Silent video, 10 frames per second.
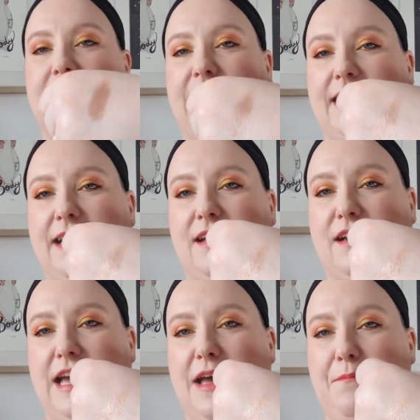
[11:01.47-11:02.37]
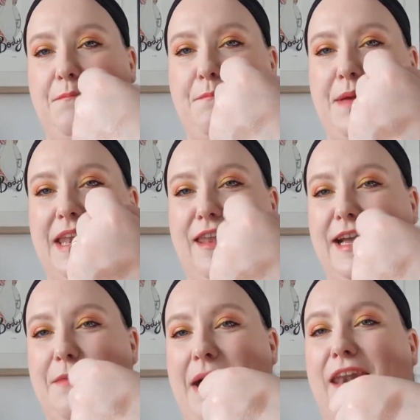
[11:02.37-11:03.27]
that a bit
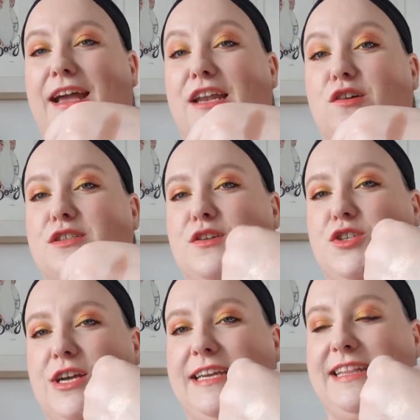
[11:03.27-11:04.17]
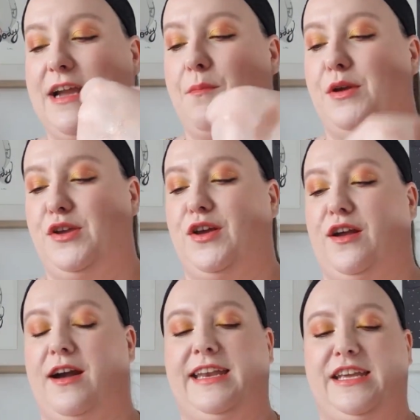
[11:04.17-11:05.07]
like it looks so shiny there, but you can
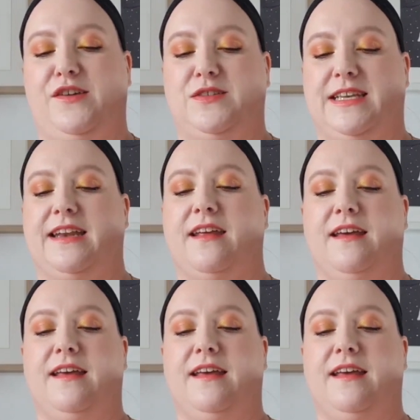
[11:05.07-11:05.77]
kind of use it